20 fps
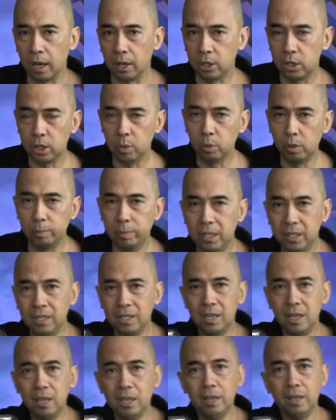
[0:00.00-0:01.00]
She will be
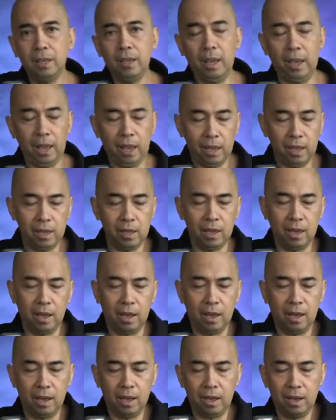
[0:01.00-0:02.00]
seeing
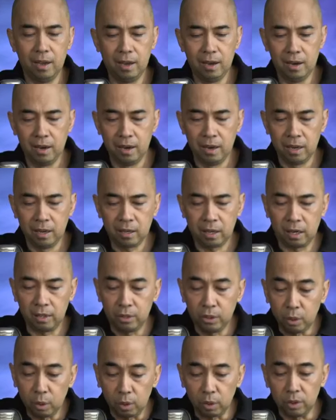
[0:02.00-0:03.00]
a
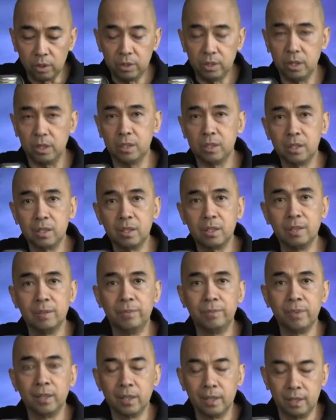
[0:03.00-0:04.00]
cardiologist.
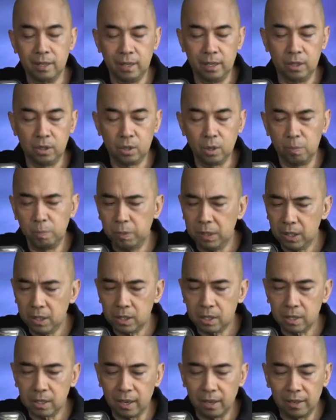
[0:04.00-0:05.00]
And so
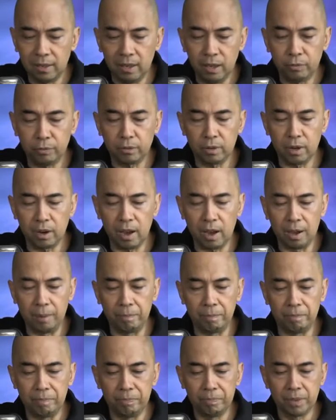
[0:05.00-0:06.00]
please lift her up
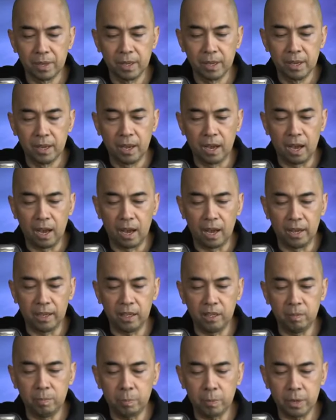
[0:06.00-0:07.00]

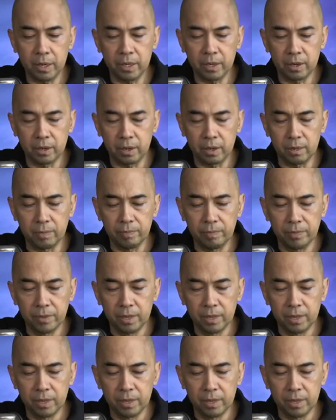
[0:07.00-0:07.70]
in prayer.